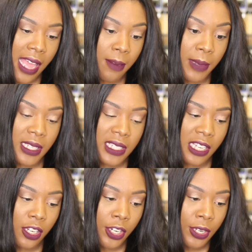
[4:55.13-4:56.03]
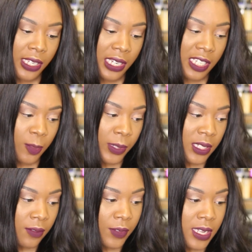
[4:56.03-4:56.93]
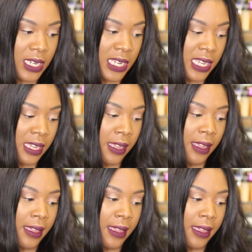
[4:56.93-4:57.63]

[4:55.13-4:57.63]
how to maintain curly hair specifically.